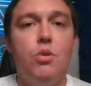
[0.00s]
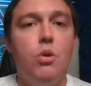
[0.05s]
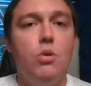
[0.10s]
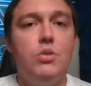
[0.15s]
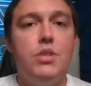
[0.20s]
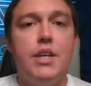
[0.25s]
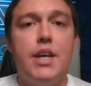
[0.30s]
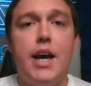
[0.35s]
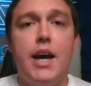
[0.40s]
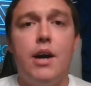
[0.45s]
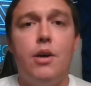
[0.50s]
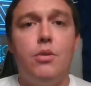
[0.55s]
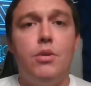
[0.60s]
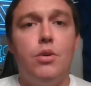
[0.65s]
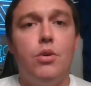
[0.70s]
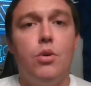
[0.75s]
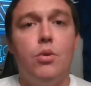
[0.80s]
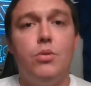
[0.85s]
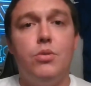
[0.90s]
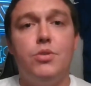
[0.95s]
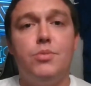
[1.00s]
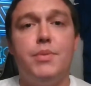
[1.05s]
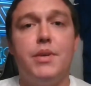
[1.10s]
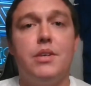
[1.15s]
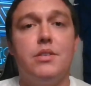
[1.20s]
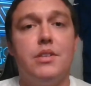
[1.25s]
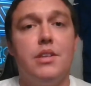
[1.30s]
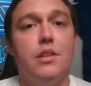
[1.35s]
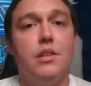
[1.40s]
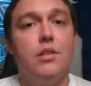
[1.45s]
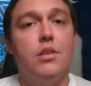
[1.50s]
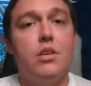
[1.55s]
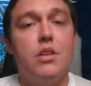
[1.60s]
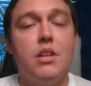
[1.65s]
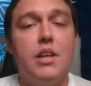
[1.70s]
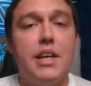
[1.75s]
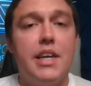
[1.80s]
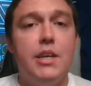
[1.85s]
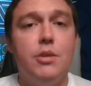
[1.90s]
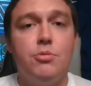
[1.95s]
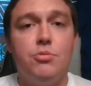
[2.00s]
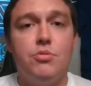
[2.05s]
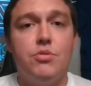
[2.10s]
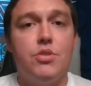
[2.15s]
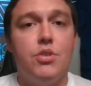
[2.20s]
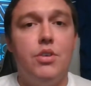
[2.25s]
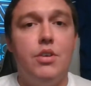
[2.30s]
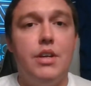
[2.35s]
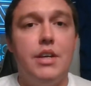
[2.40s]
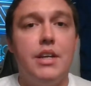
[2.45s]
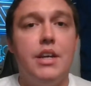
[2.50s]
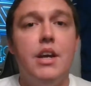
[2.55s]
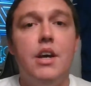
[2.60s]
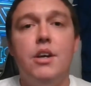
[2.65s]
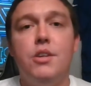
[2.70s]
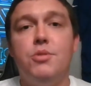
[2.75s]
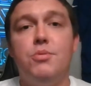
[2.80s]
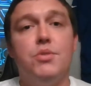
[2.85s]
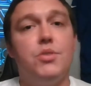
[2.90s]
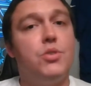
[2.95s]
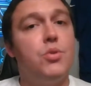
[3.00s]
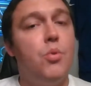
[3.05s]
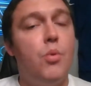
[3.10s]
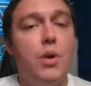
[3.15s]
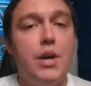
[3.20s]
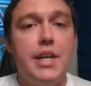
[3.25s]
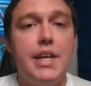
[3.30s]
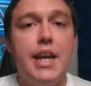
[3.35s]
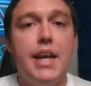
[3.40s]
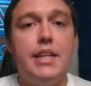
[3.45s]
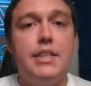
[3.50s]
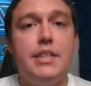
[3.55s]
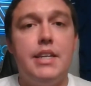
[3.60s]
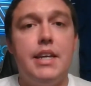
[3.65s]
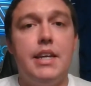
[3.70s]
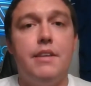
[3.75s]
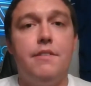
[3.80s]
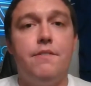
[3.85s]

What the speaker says: O.J. Howard owners because he looked like he was returning to his 2018